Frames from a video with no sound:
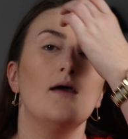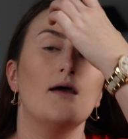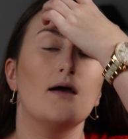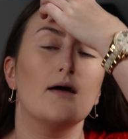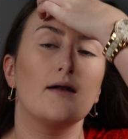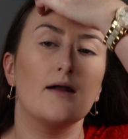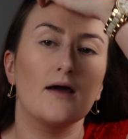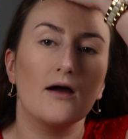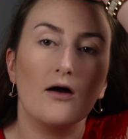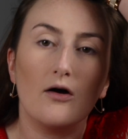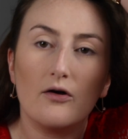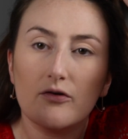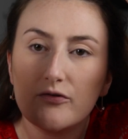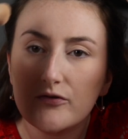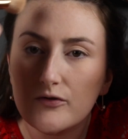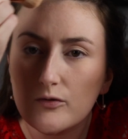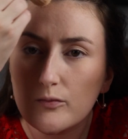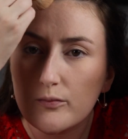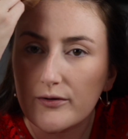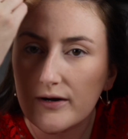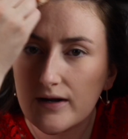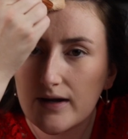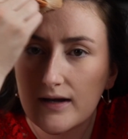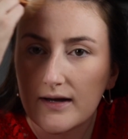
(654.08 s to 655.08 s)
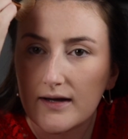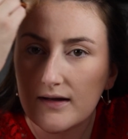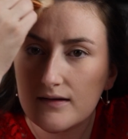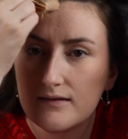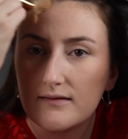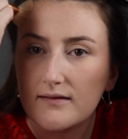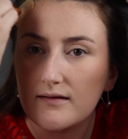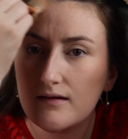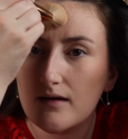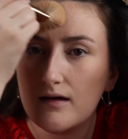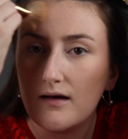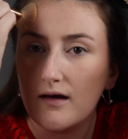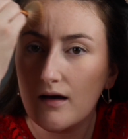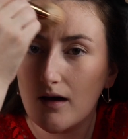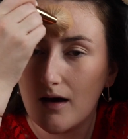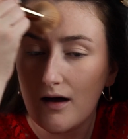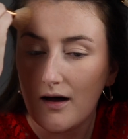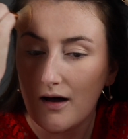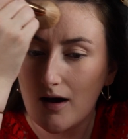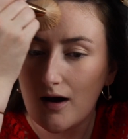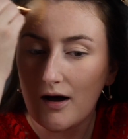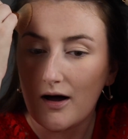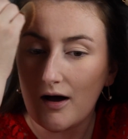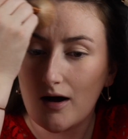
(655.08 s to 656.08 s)
And I also bring it
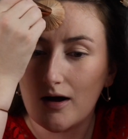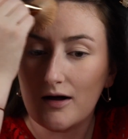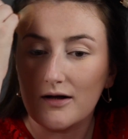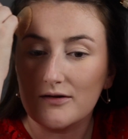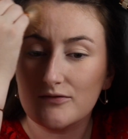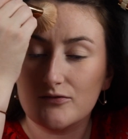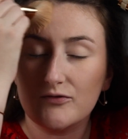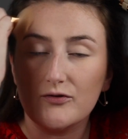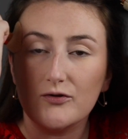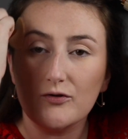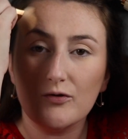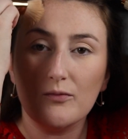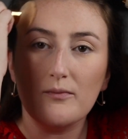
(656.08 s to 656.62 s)
onto